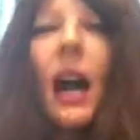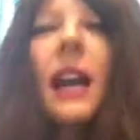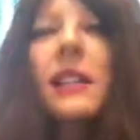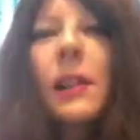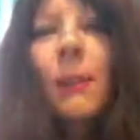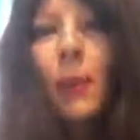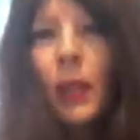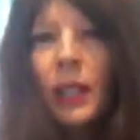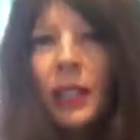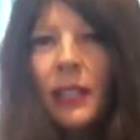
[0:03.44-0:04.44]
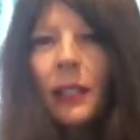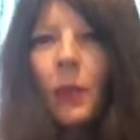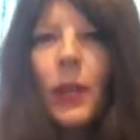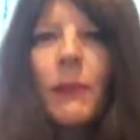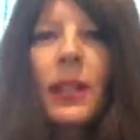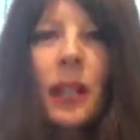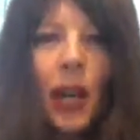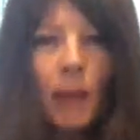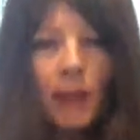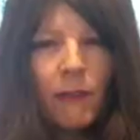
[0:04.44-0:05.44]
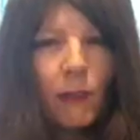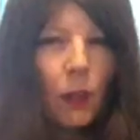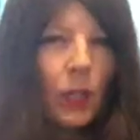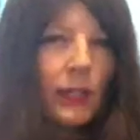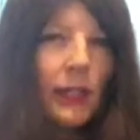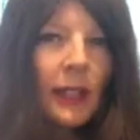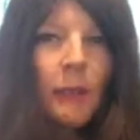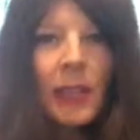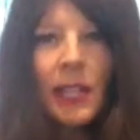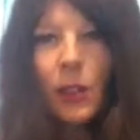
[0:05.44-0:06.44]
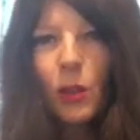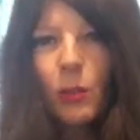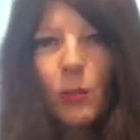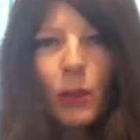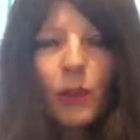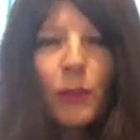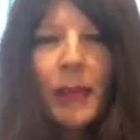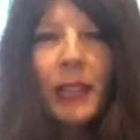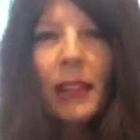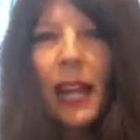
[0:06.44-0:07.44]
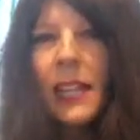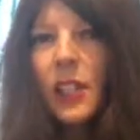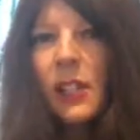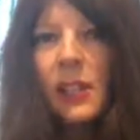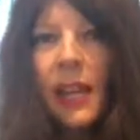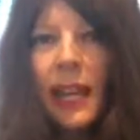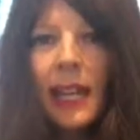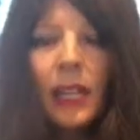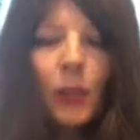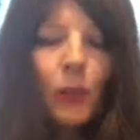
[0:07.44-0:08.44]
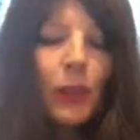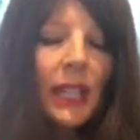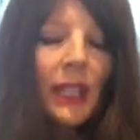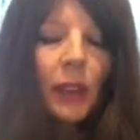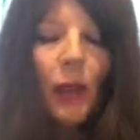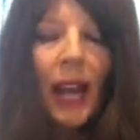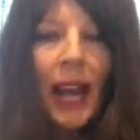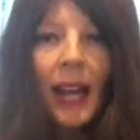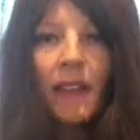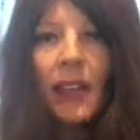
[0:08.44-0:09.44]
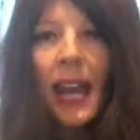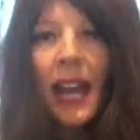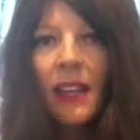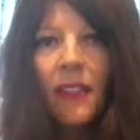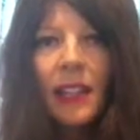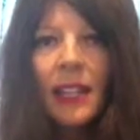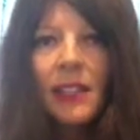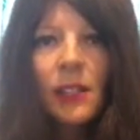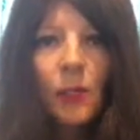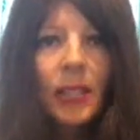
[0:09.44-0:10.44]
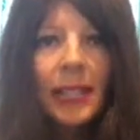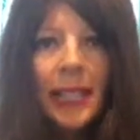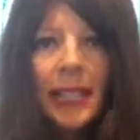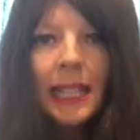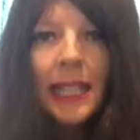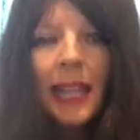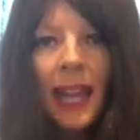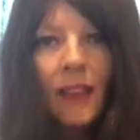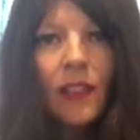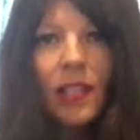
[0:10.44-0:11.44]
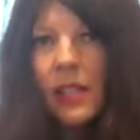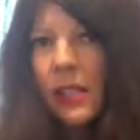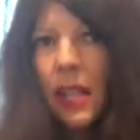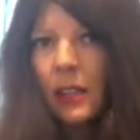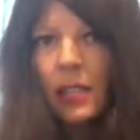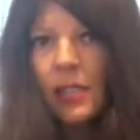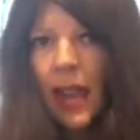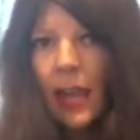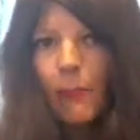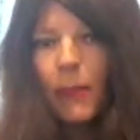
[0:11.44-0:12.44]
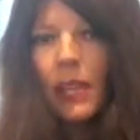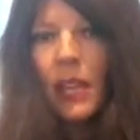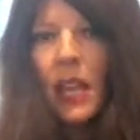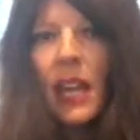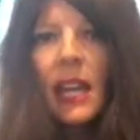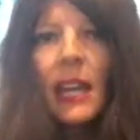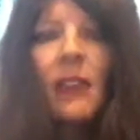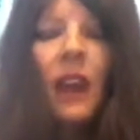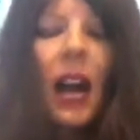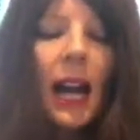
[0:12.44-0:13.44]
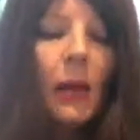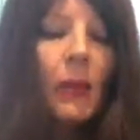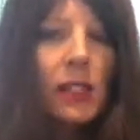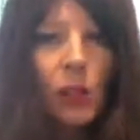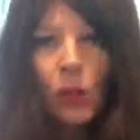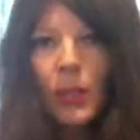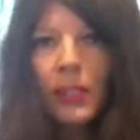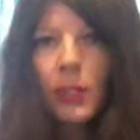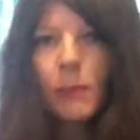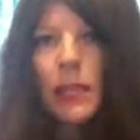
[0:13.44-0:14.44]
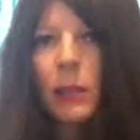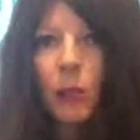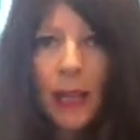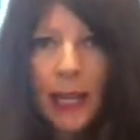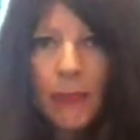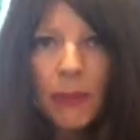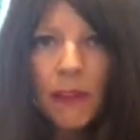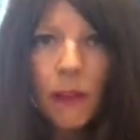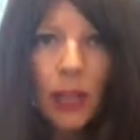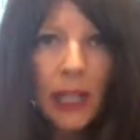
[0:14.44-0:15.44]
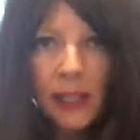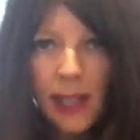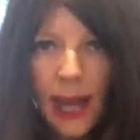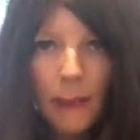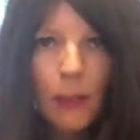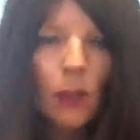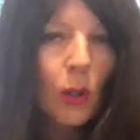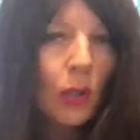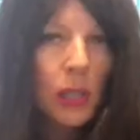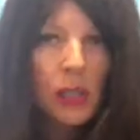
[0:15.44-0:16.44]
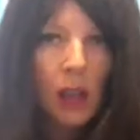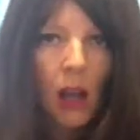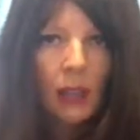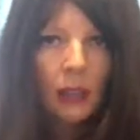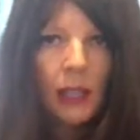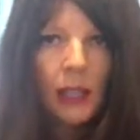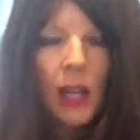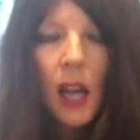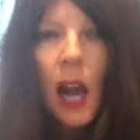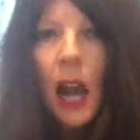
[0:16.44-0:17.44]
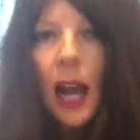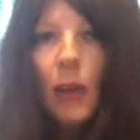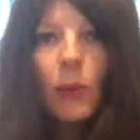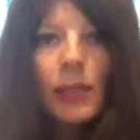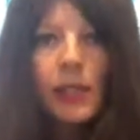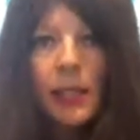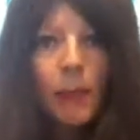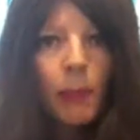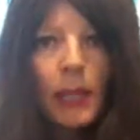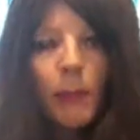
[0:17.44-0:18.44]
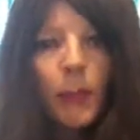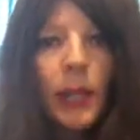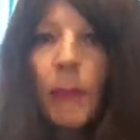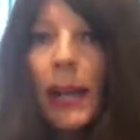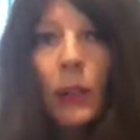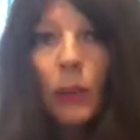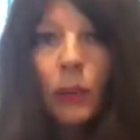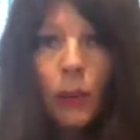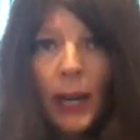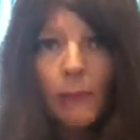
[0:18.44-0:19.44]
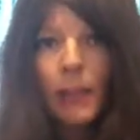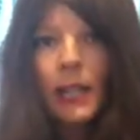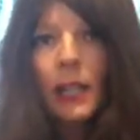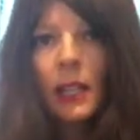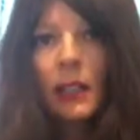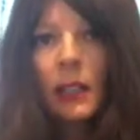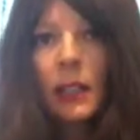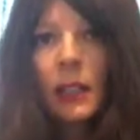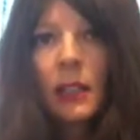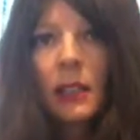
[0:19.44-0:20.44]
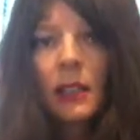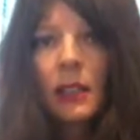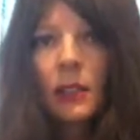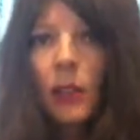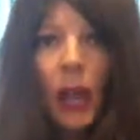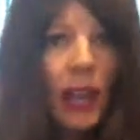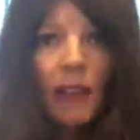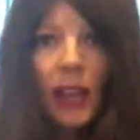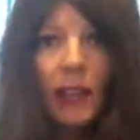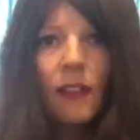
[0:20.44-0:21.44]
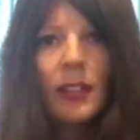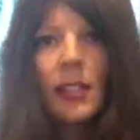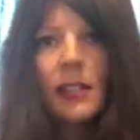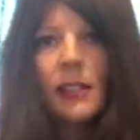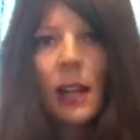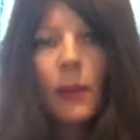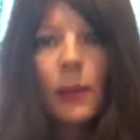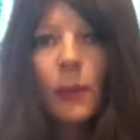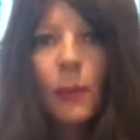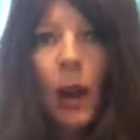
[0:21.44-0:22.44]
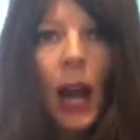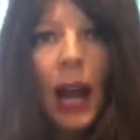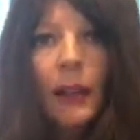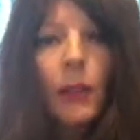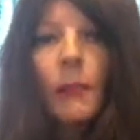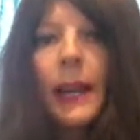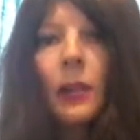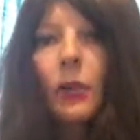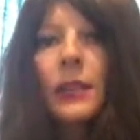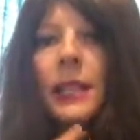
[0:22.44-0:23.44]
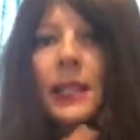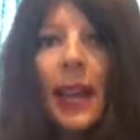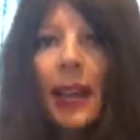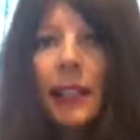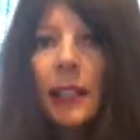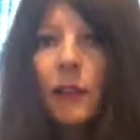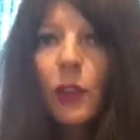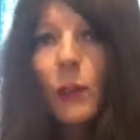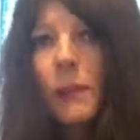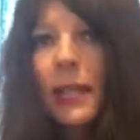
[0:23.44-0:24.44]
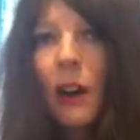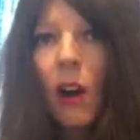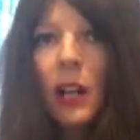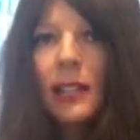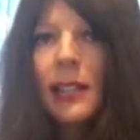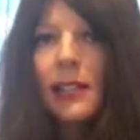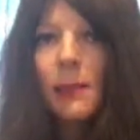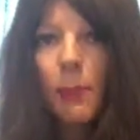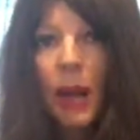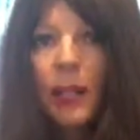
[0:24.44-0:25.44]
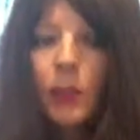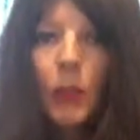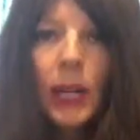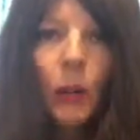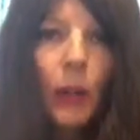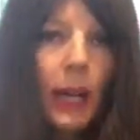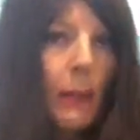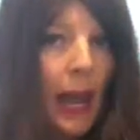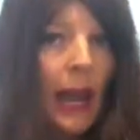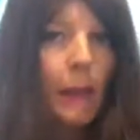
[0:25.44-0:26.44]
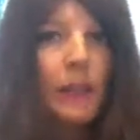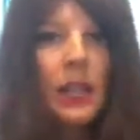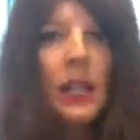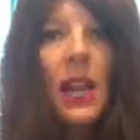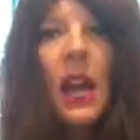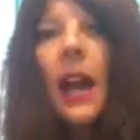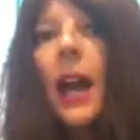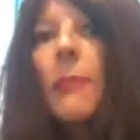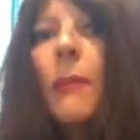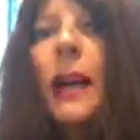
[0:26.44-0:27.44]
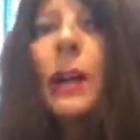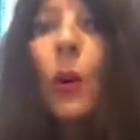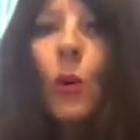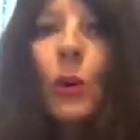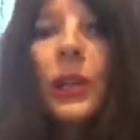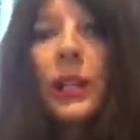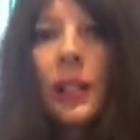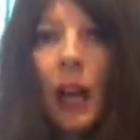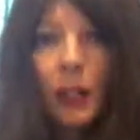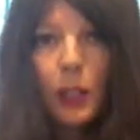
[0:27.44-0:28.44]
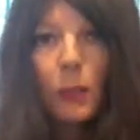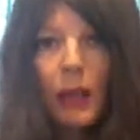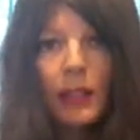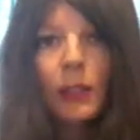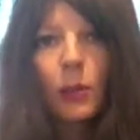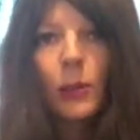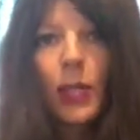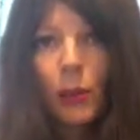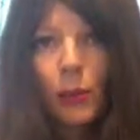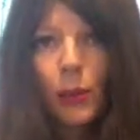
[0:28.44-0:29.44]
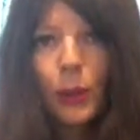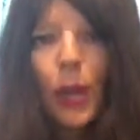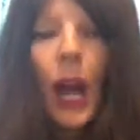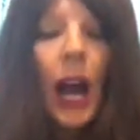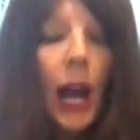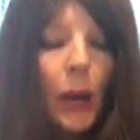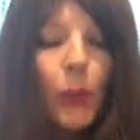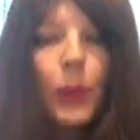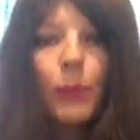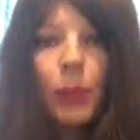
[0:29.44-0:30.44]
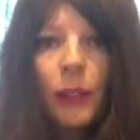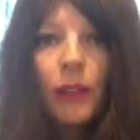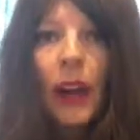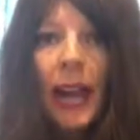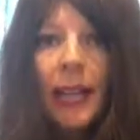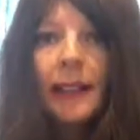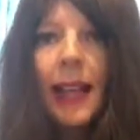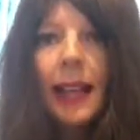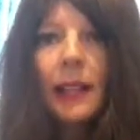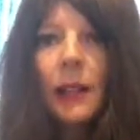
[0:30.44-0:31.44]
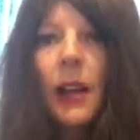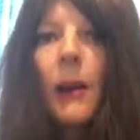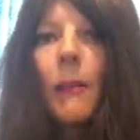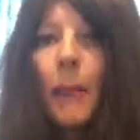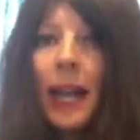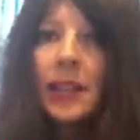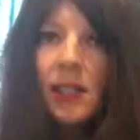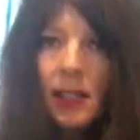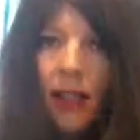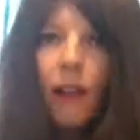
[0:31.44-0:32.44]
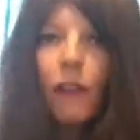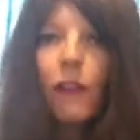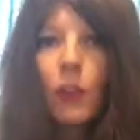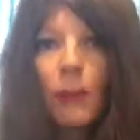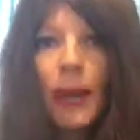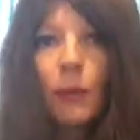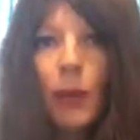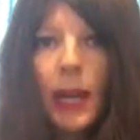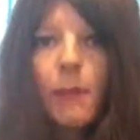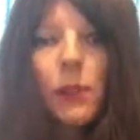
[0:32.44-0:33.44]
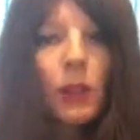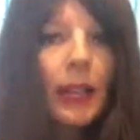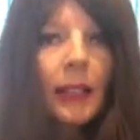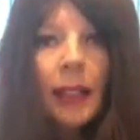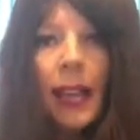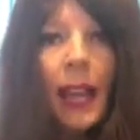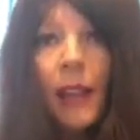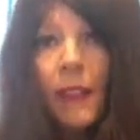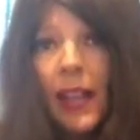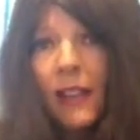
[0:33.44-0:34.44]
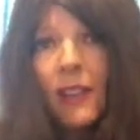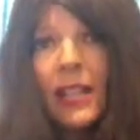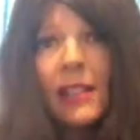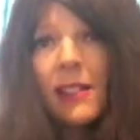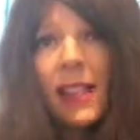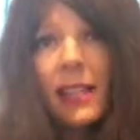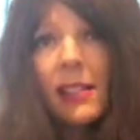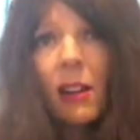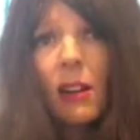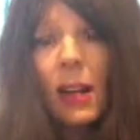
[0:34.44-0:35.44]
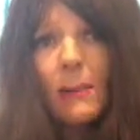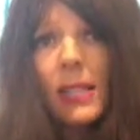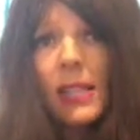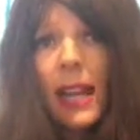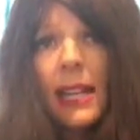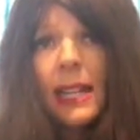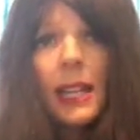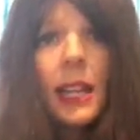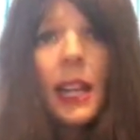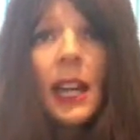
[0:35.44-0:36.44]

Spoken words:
I supporting the women coming forth in the Me Too movement. I just saying you need to have evidence. We needing evidence that this happened. If I was going to be raped, for example, or assaulted, I would simply bring my own rape kit to have evidence. I would hire my own detective to be on the spot when a rape happened and my own documentary crew. I would provide that myself for my rape so that I have evidence. That's all I'm saying.